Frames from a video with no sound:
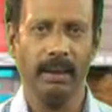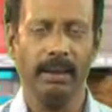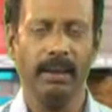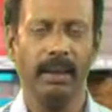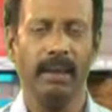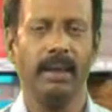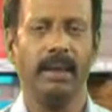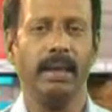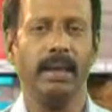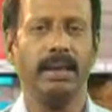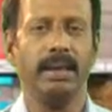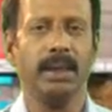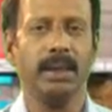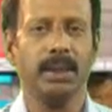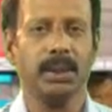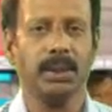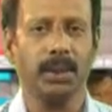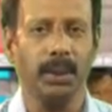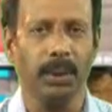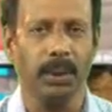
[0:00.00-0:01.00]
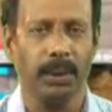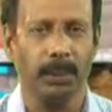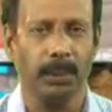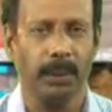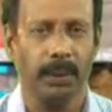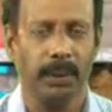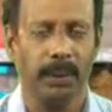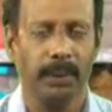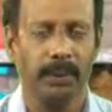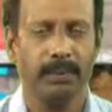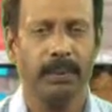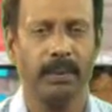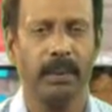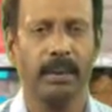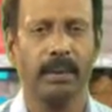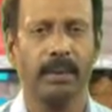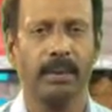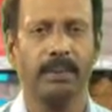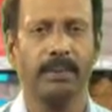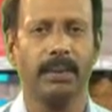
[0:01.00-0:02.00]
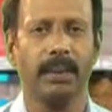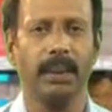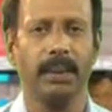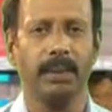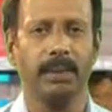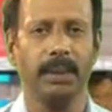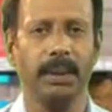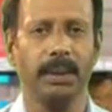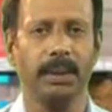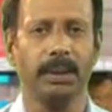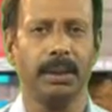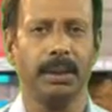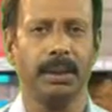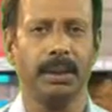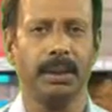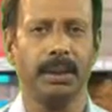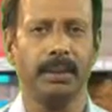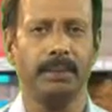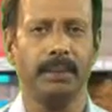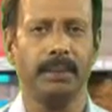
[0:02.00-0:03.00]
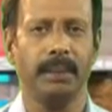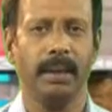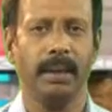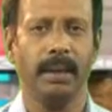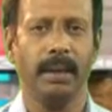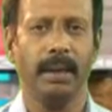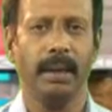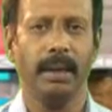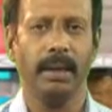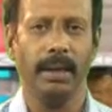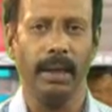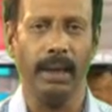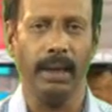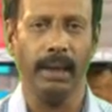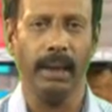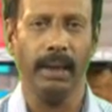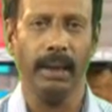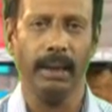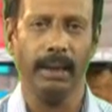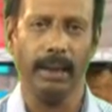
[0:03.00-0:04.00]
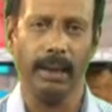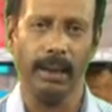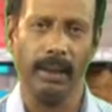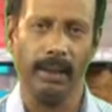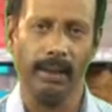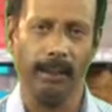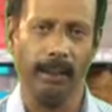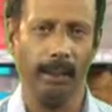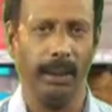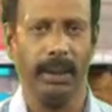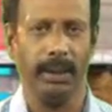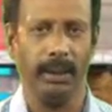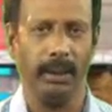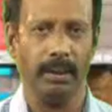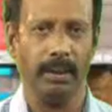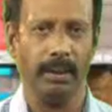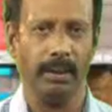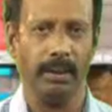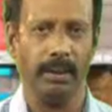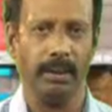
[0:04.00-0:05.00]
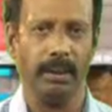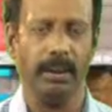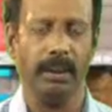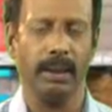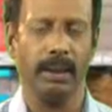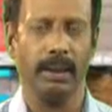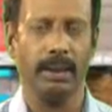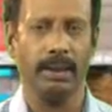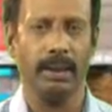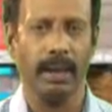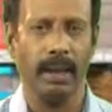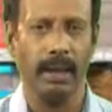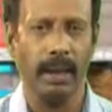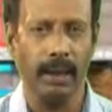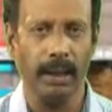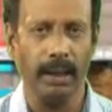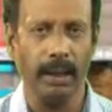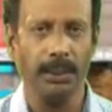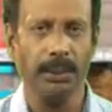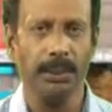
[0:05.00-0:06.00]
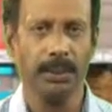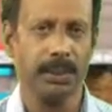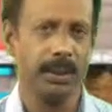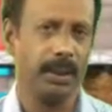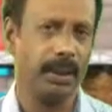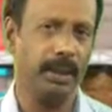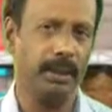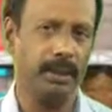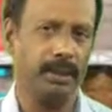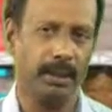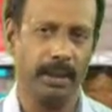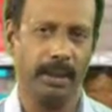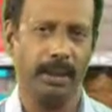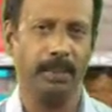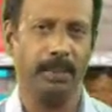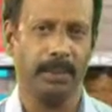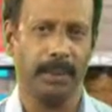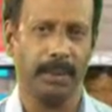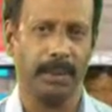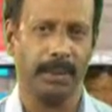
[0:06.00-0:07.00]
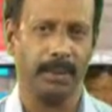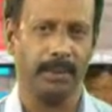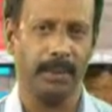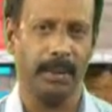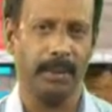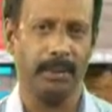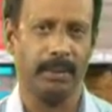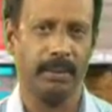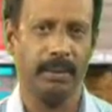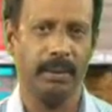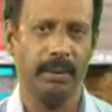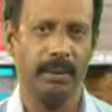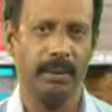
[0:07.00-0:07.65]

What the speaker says: there is scope for the formation of ATP, that is adenosine triphosphate.